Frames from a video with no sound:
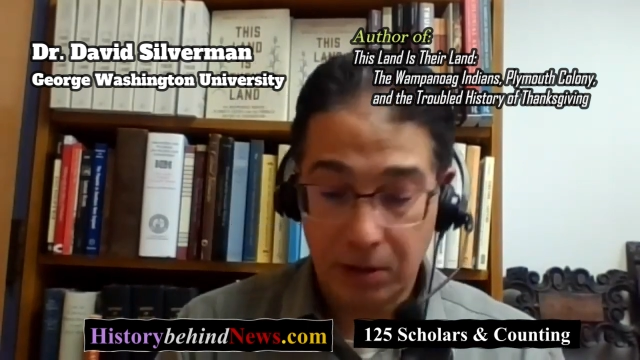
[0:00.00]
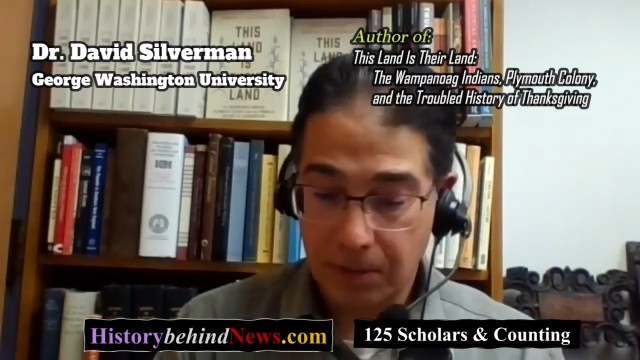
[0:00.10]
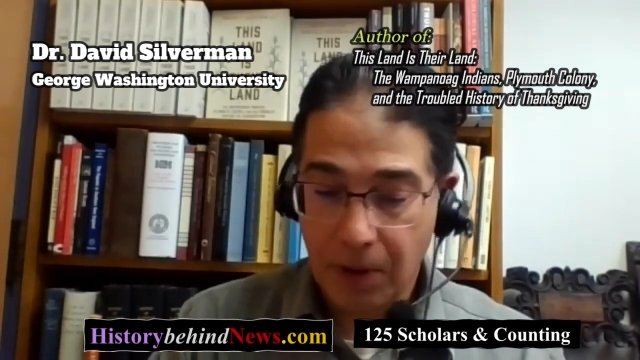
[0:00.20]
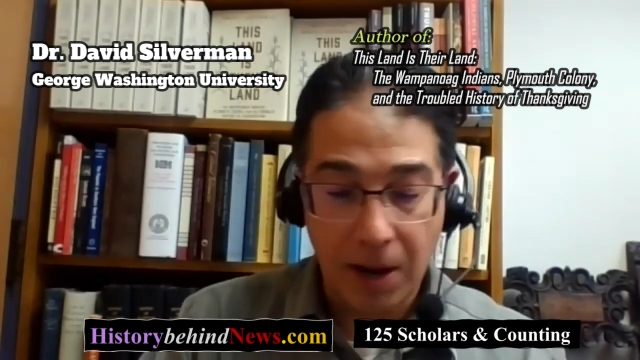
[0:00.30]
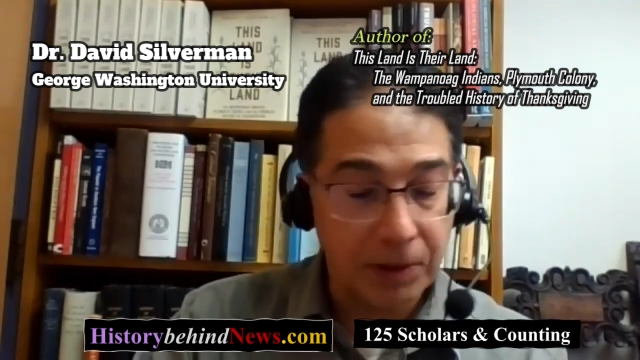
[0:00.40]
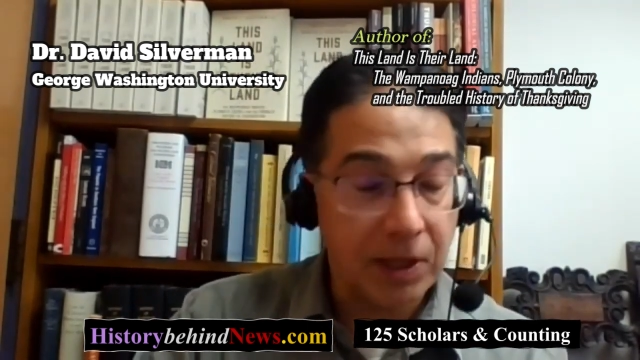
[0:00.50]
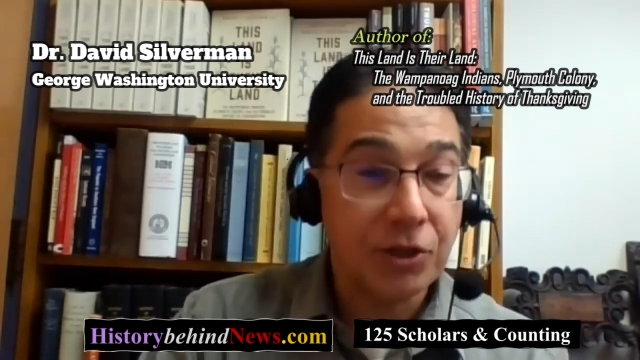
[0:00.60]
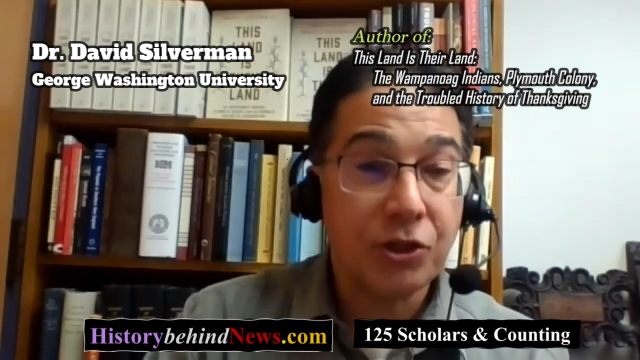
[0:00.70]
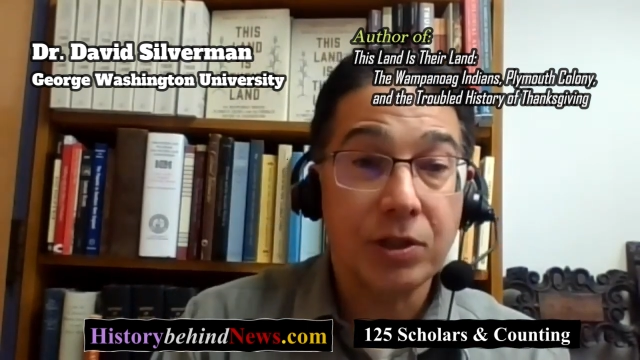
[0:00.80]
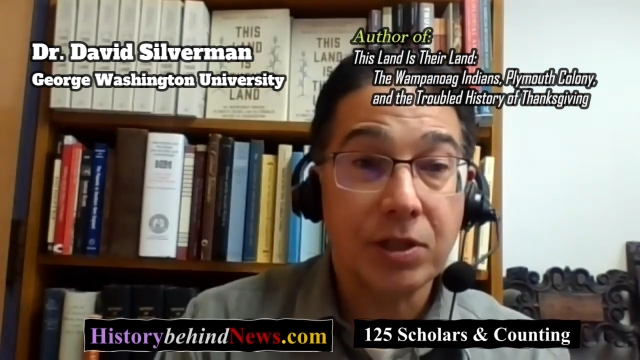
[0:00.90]
Their
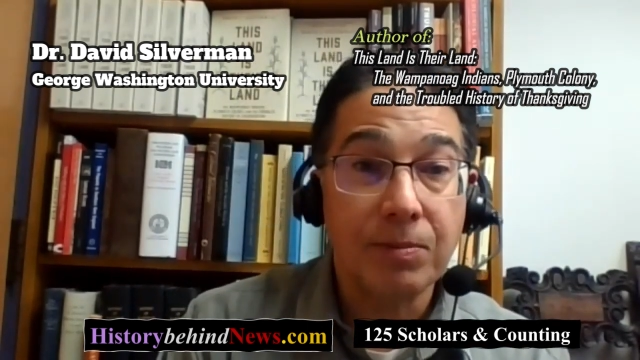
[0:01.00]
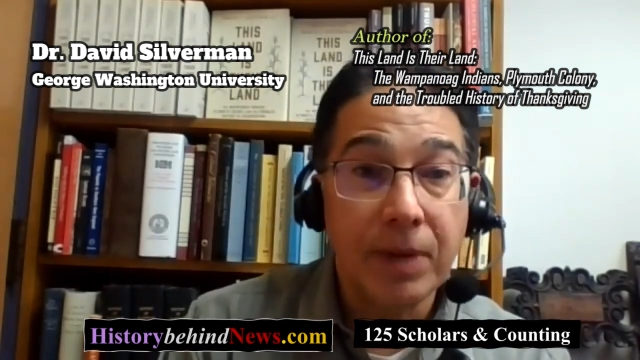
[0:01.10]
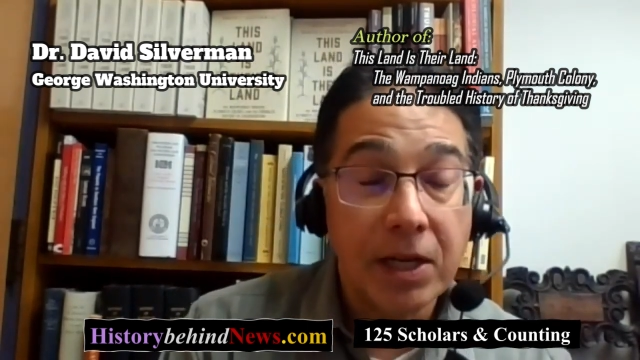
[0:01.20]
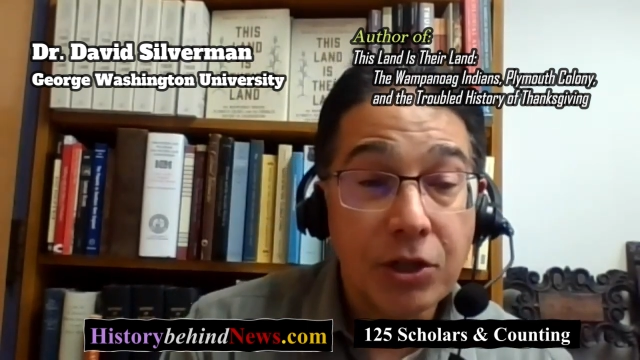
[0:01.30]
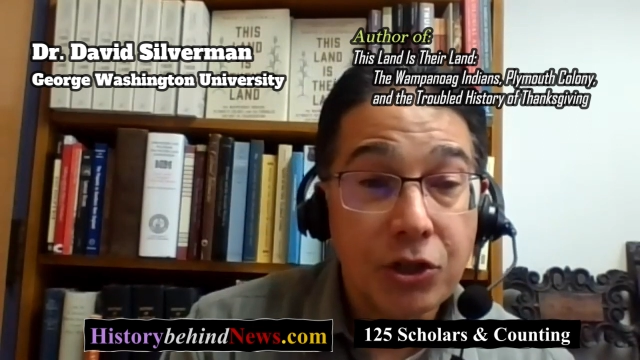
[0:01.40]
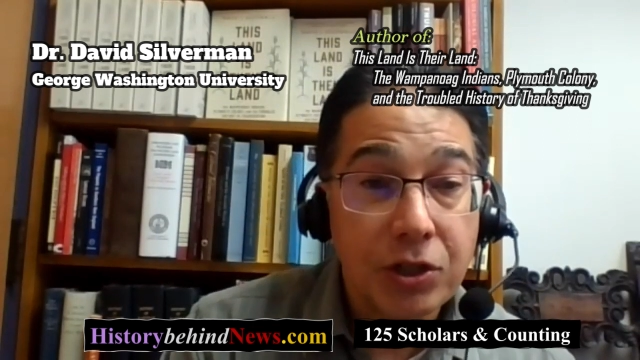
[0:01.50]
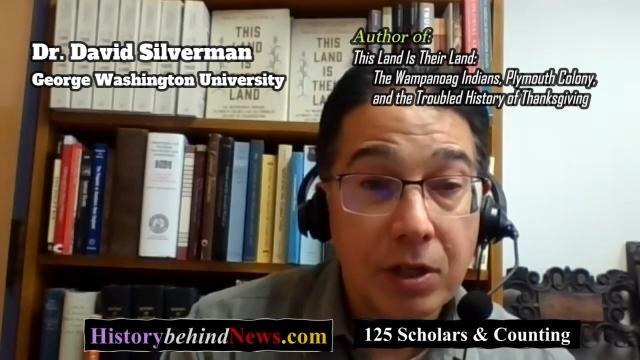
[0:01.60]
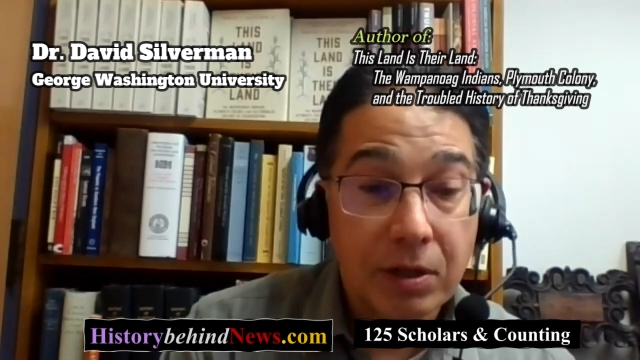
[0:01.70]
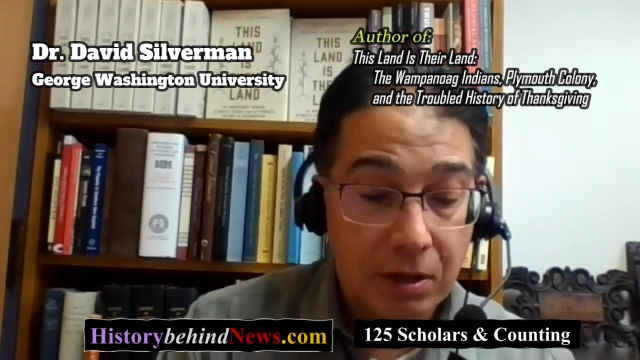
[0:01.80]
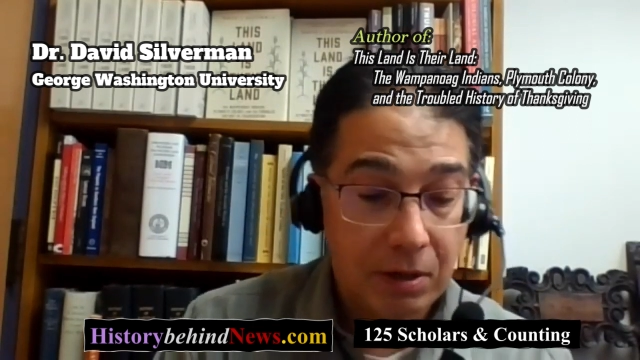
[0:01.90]
population is diminished.